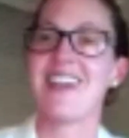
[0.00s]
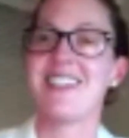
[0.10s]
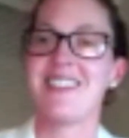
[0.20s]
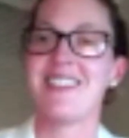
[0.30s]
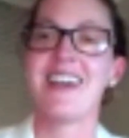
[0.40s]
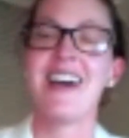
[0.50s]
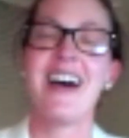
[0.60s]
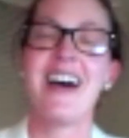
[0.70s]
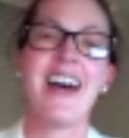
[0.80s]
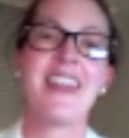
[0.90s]
I do.
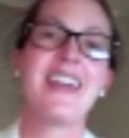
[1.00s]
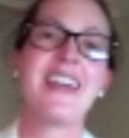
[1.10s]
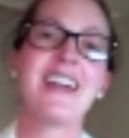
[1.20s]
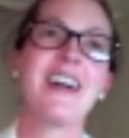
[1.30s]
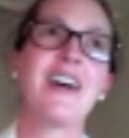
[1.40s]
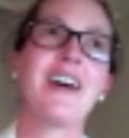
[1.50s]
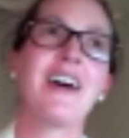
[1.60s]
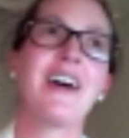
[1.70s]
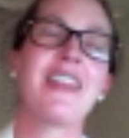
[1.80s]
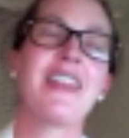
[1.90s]
I think
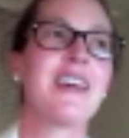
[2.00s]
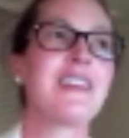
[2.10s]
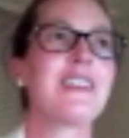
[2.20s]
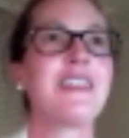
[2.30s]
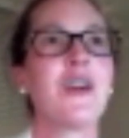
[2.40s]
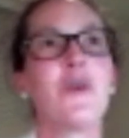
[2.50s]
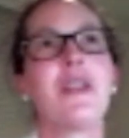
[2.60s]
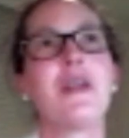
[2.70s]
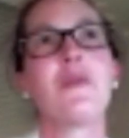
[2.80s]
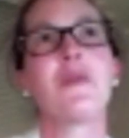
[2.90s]
that's the
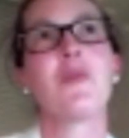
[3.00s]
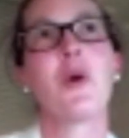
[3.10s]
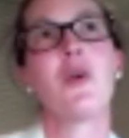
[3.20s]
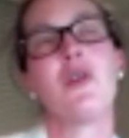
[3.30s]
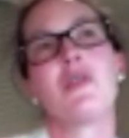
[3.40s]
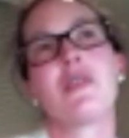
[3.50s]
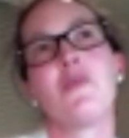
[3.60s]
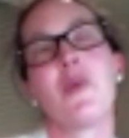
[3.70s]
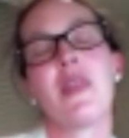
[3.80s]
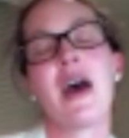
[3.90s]
only person,
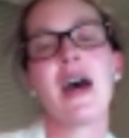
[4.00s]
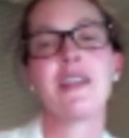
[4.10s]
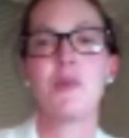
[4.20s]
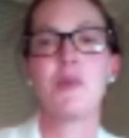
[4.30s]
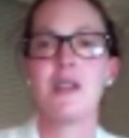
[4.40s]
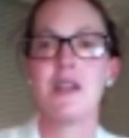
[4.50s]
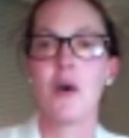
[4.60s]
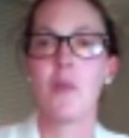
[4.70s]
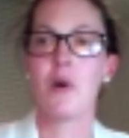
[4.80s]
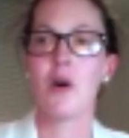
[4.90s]
but there has been a
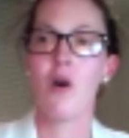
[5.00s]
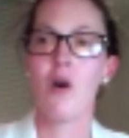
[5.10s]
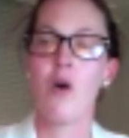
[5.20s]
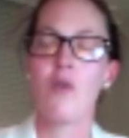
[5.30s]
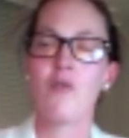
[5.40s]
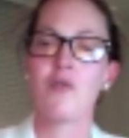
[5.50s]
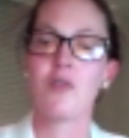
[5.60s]
number of